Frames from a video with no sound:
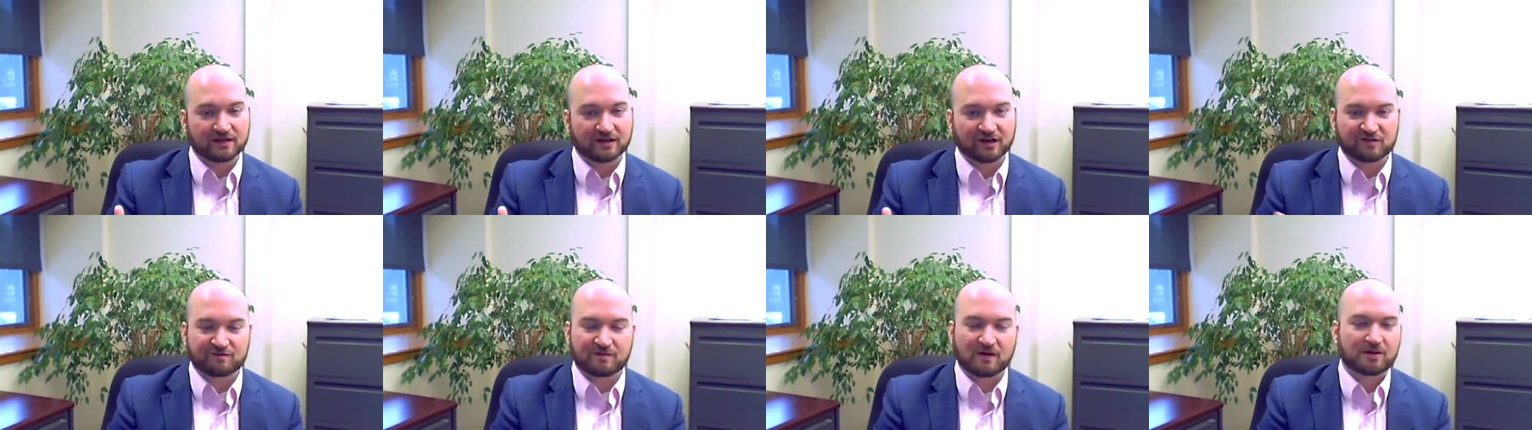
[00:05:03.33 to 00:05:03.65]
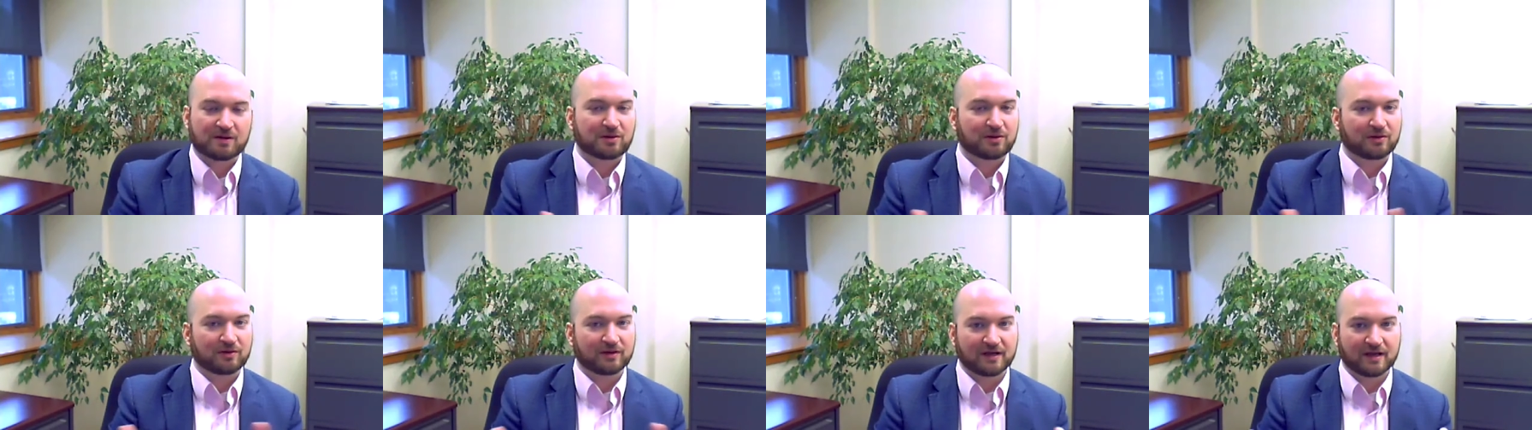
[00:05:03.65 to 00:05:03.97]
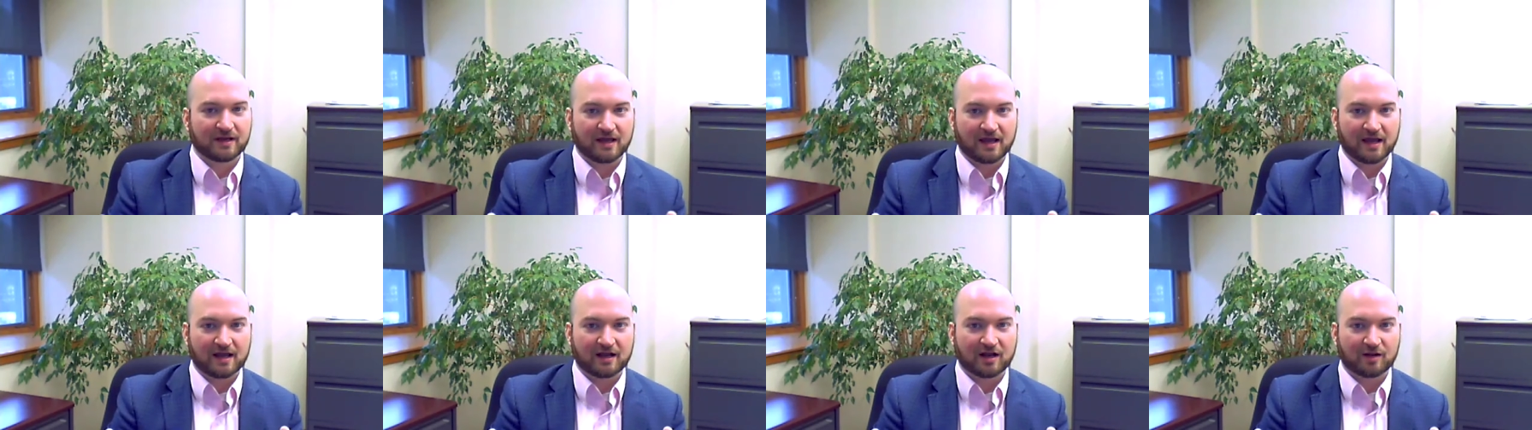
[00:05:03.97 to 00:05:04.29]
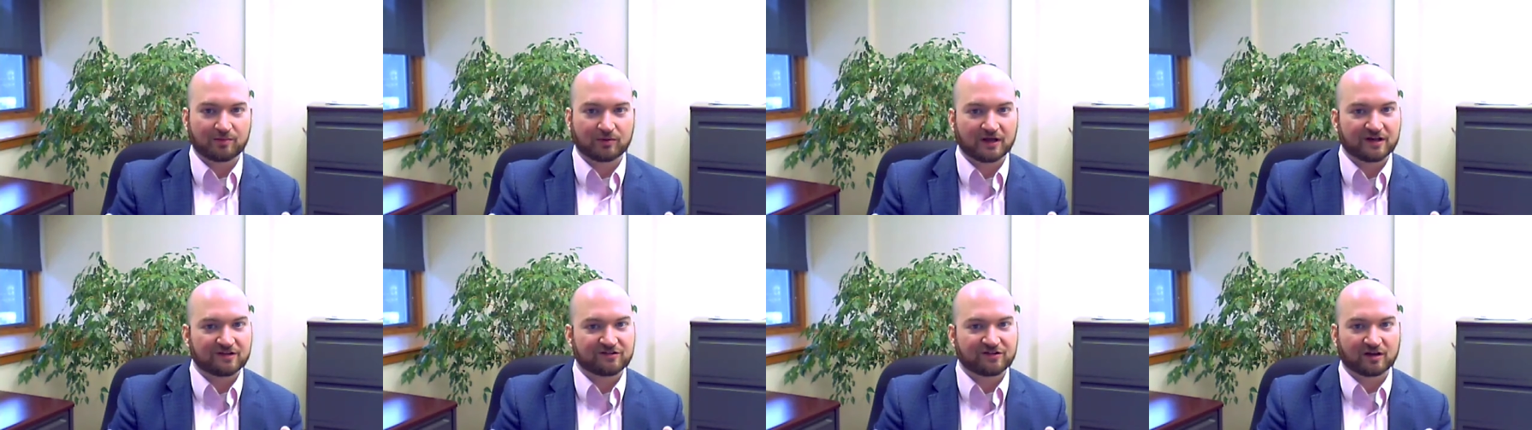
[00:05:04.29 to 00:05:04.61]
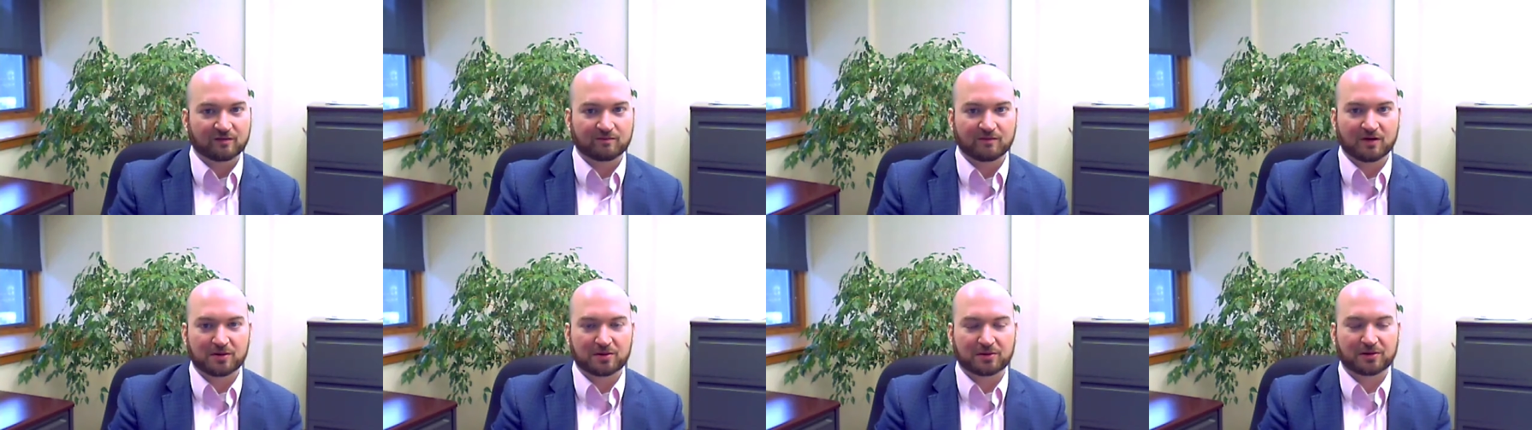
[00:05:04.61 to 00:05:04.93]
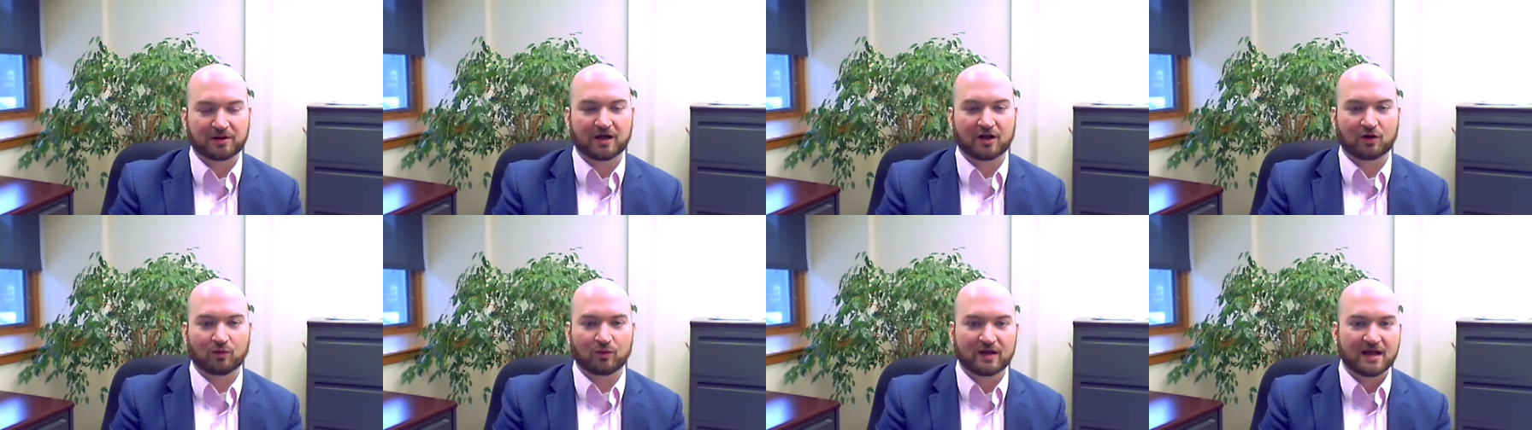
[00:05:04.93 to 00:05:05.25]
especially in a place like
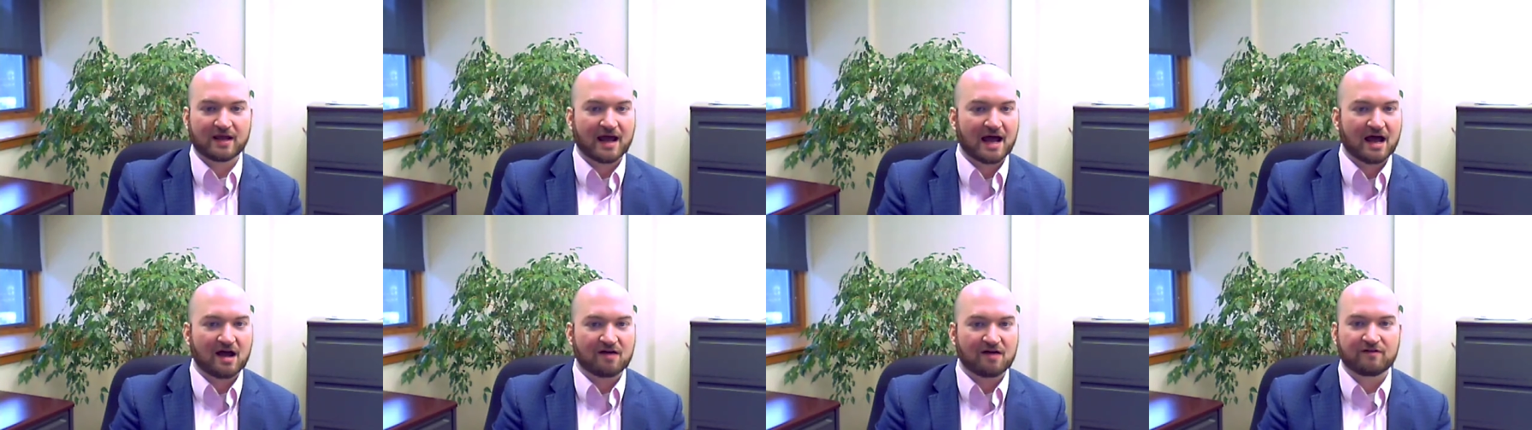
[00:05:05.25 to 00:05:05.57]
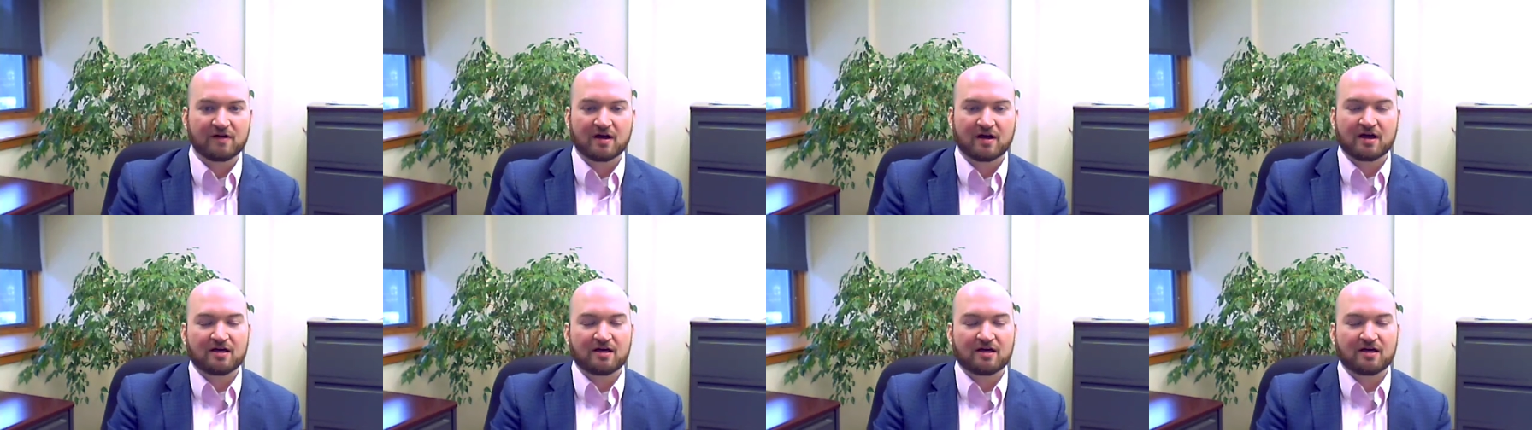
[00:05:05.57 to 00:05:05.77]
Michigan, we have